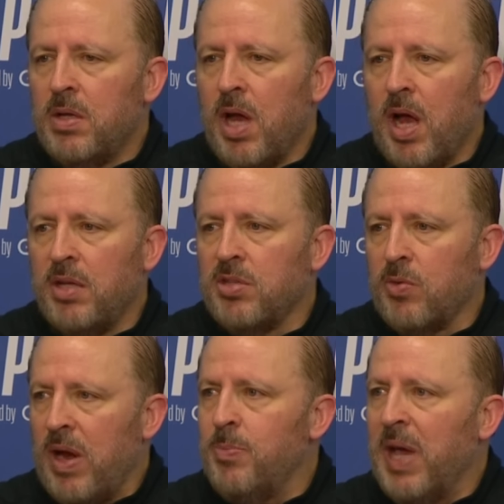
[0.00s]
It's a
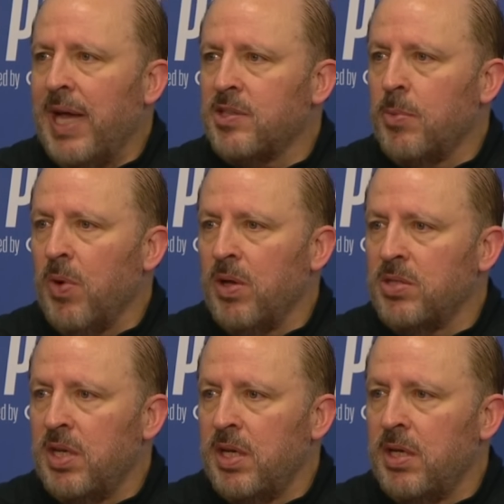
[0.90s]
great basketball
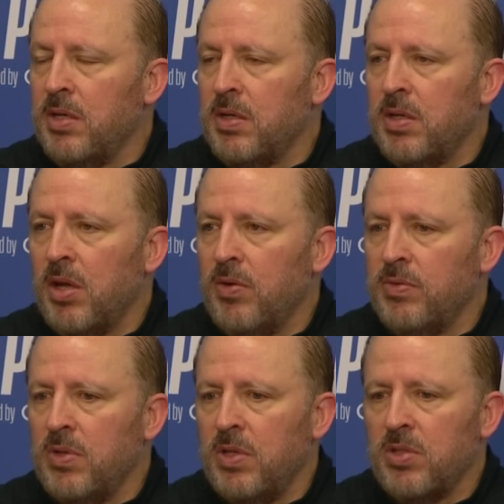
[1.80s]
city, you
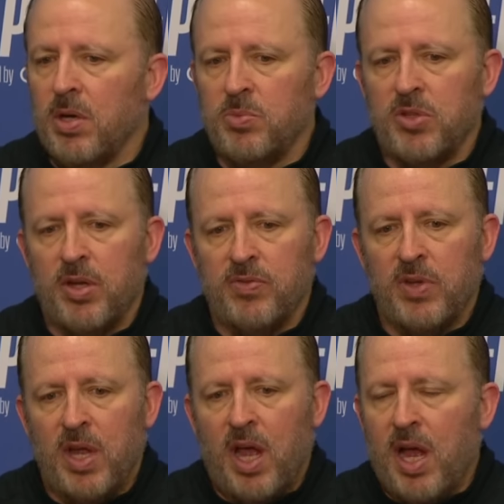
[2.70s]
know, in terms of
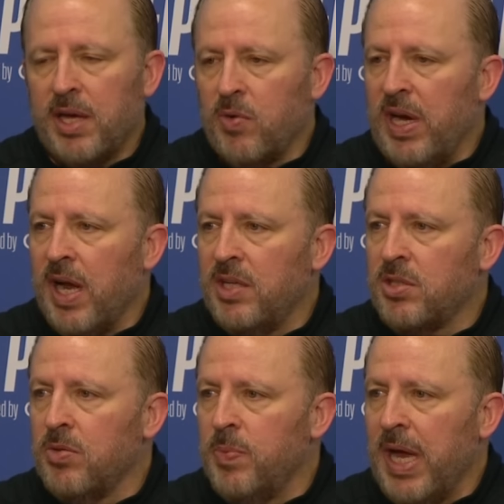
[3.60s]
great high
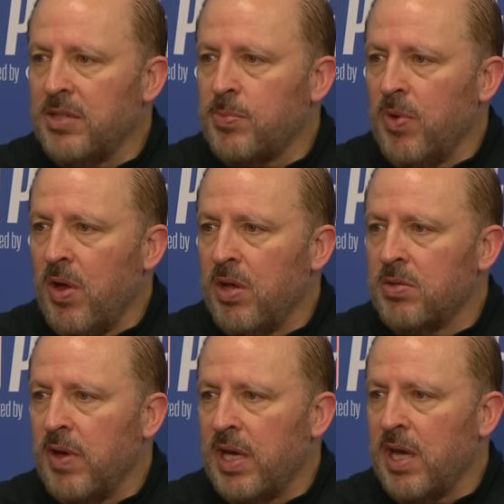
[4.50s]
school basketball,
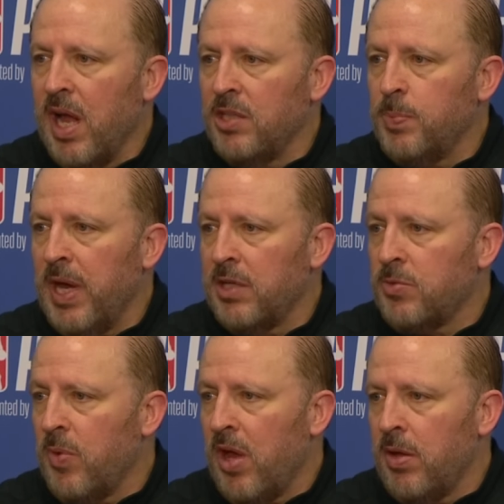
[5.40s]
great college
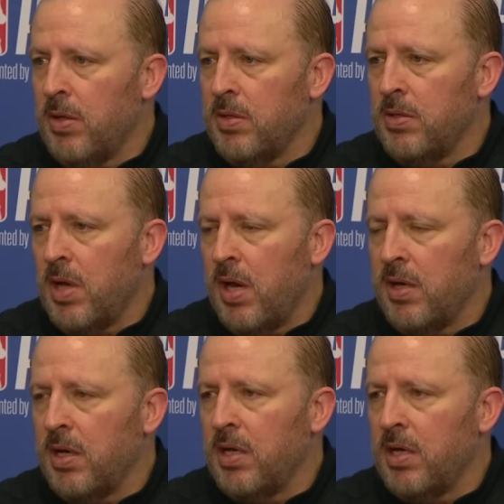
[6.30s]
basketball, and a